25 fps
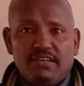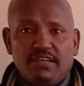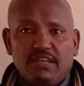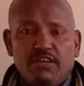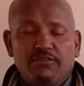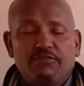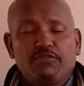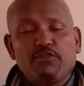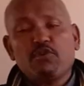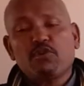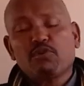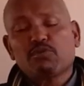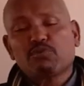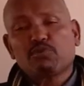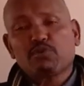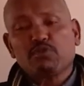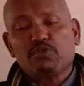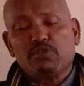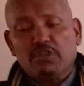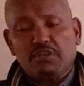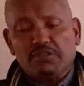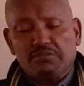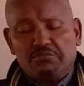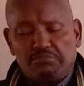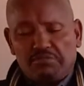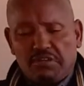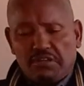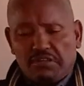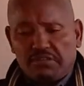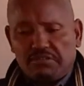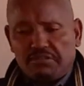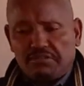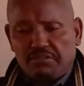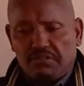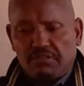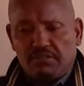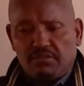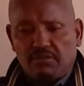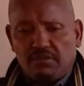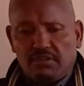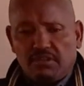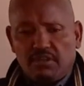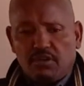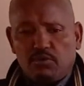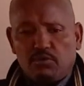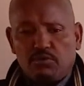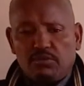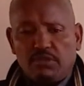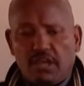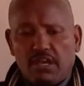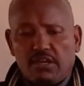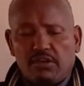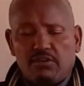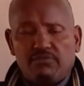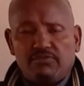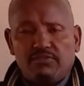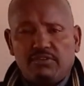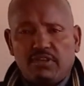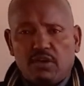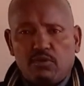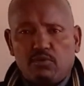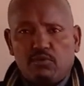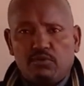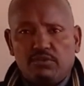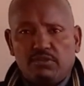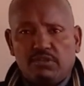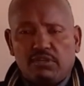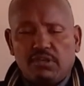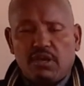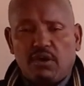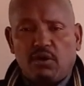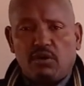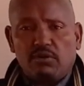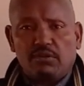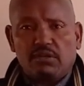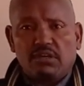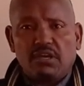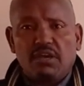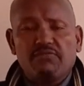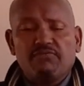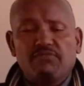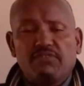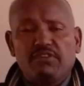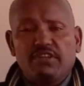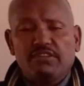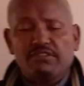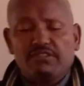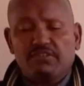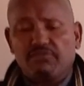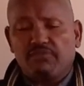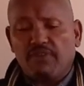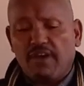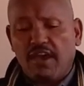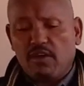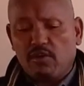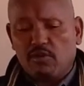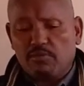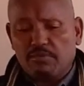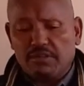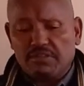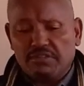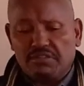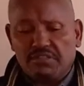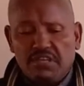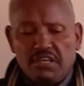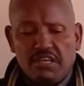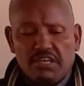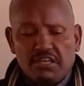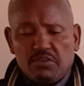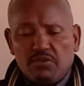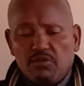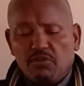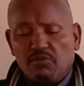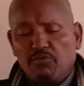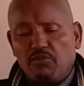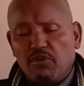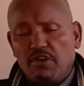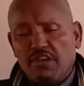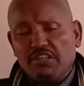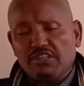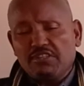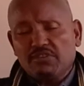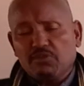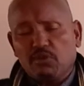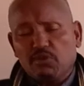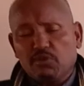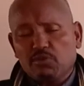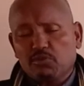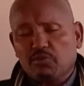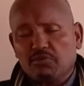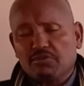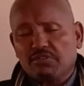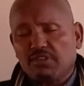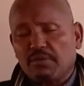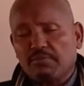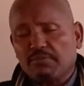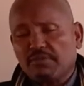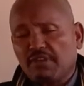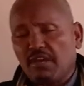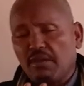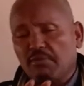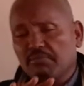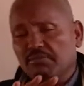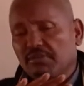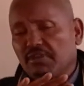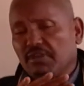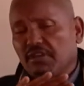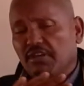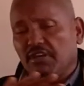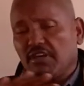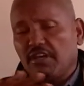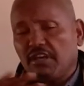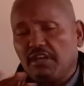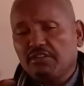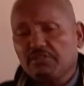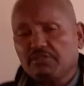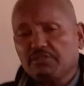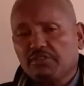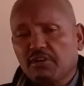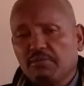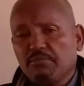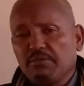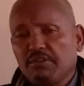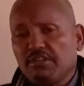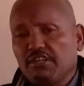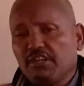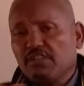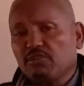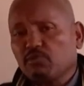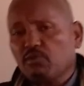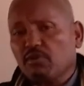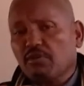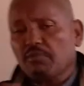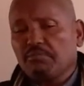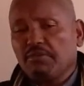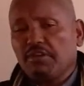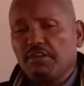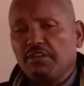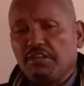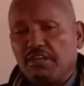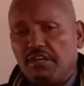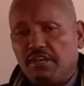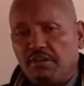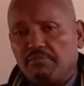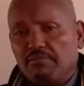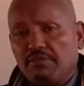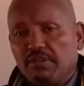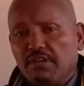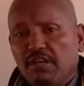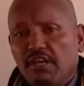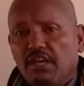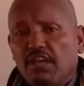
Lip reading: If you want to just there is a good or convenient environment, your voice is also sometimes intermediate or medium.